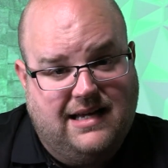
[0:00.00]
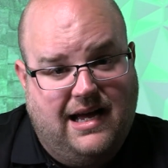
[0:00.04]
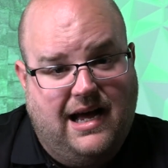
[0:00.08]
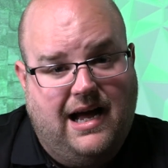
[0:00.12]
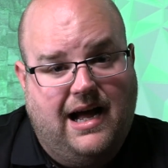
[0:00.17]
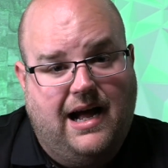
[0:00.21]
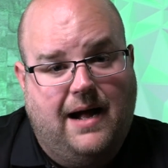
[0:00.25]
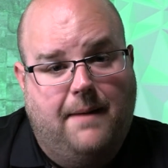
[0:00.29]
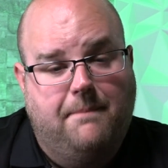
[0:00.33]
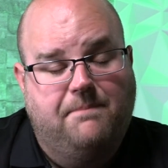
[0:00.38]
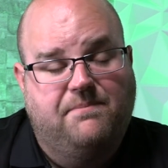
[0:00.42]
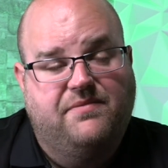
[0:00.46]

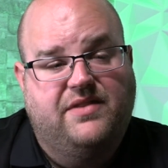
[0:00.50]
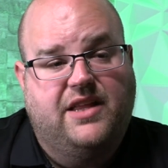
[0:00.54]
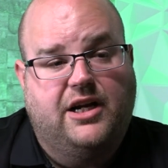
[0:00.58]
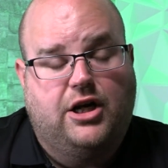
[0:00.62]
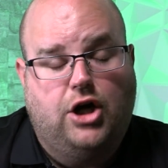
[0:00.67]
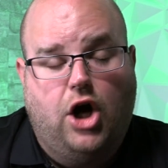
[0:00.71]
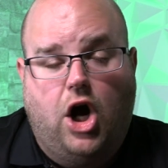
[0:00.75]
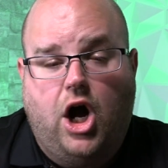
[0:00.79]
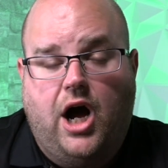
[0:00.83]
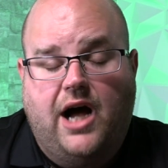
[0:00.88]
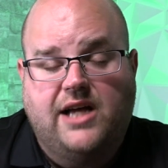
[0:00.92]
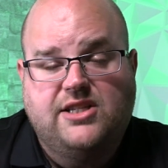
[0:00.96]
The
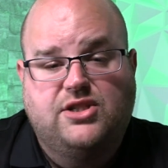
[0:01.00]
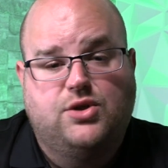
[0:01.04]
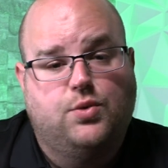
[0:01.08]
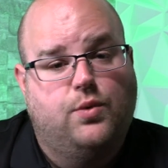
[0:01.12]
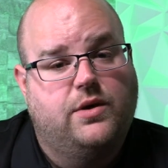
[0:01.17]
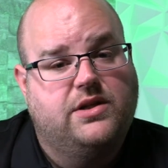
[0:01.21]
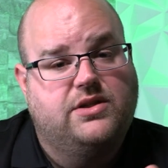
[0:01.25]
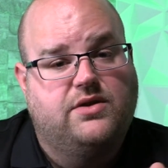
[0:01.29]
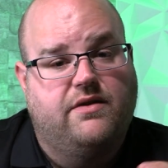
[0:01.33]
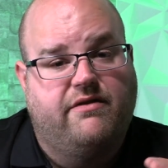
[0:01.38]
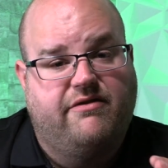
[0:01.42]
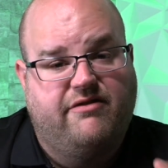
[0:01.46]
cost
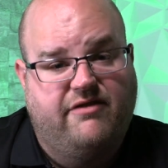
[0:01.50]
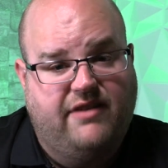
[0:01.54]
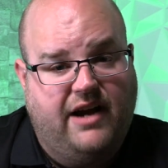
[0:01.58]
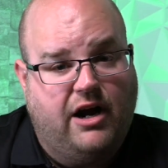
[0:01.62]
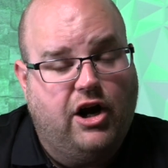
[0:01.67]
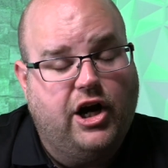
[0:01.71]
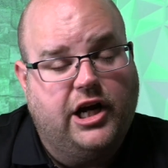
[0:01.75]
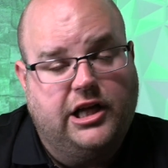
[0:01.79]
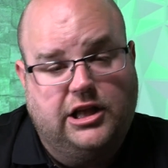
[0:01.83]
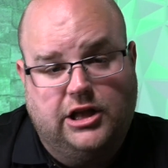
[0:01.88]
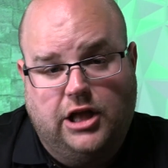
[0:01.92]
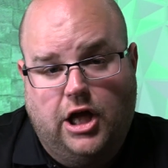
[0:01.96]
was
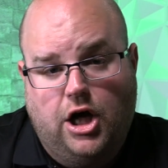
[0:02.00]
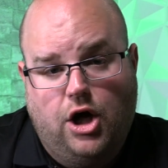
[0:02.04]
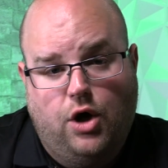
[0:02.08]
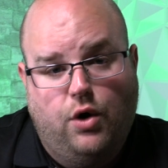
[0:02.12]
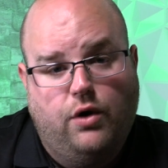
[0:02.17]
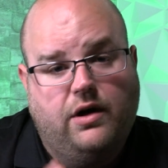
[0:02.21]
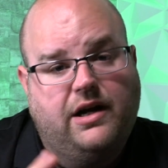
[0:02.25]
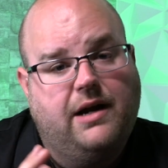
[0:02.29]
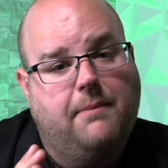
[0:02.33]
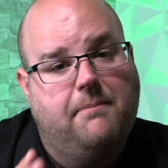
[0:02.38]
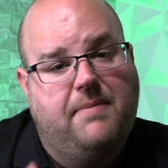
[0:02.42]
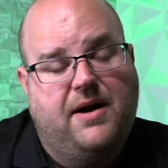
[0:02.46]
very
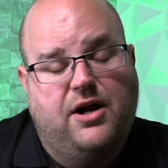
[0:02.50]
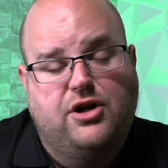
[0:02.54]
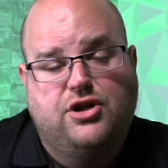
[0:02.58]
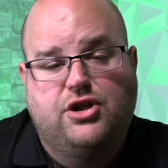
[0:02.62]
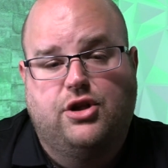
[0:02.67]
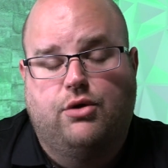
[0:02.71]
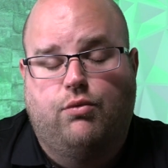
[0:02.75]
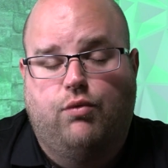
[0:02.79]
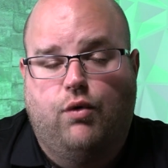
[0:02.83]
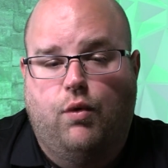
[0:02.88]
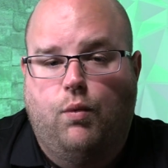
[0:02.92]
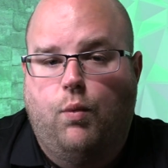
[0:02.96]
low compared to
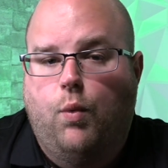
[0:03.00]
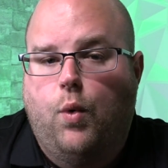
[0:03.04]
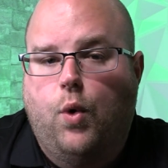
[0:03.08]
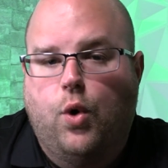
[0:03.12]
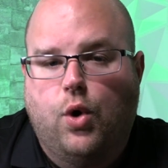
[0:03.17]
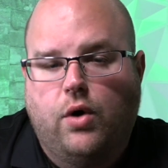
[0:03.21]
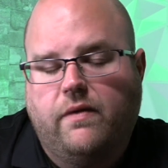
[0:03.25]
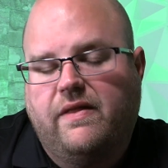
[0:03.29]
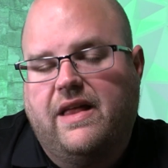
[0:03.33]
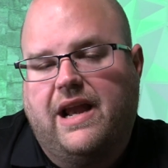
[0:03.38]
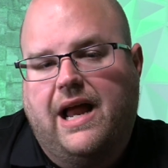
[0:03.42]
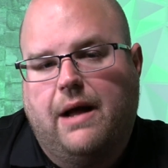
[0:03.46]
the
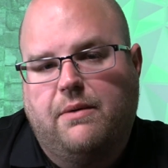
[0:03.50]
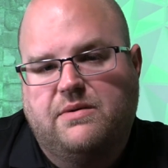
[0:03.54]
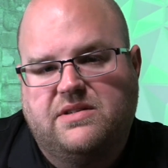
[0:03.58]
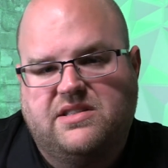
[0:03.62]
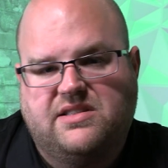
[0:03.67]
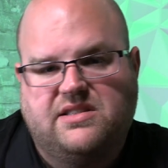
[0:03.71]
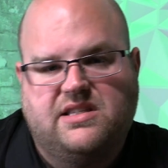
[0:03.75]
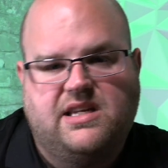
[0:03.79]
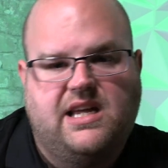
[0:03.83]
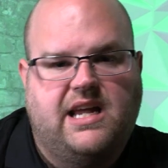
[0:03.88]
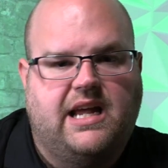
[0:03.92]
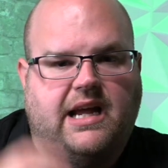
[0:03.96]
reward that I was
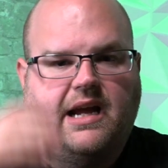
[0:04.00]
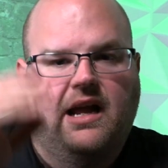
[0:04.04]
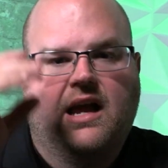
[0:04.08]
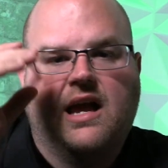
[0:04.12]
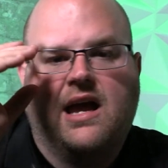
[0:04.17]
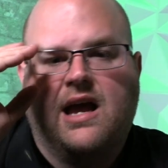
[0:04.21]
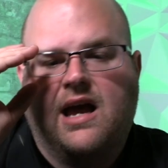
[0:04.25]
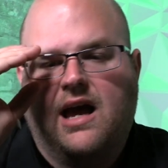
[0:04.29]
seeing.